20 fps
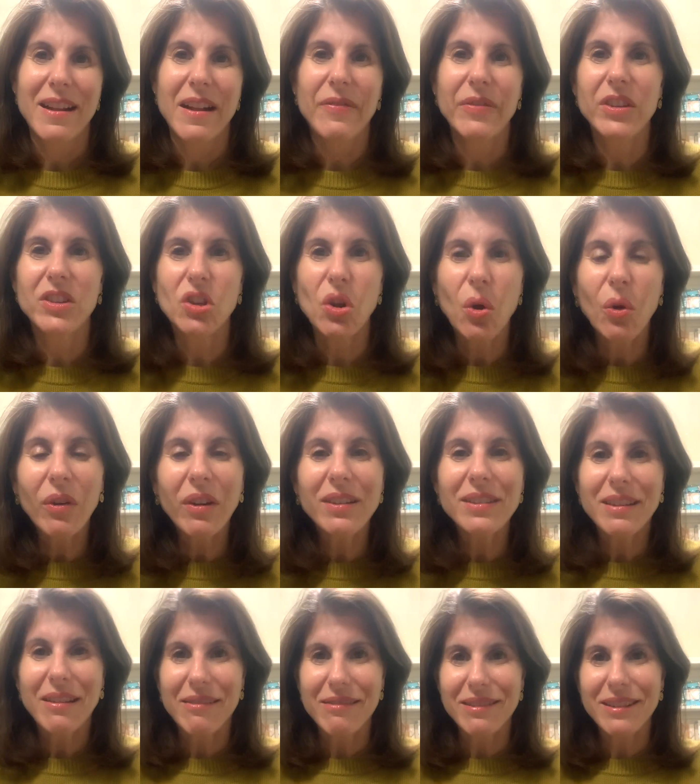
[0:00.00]
The Torah
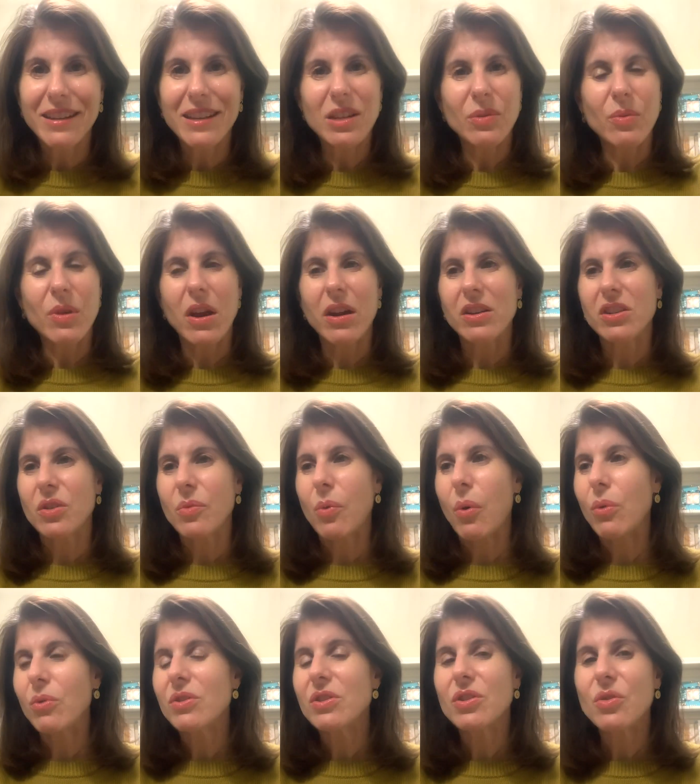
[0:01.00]
tells us we are
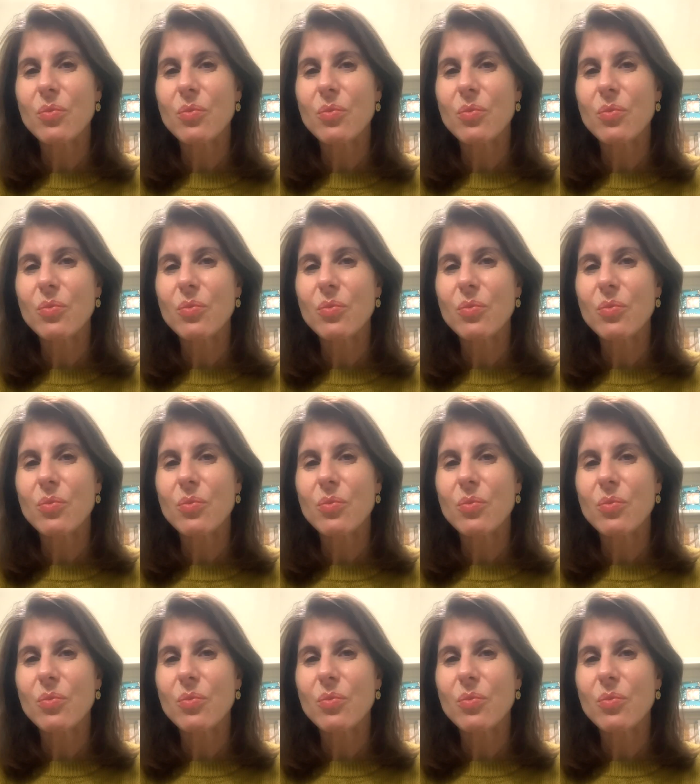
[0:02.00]
supposed to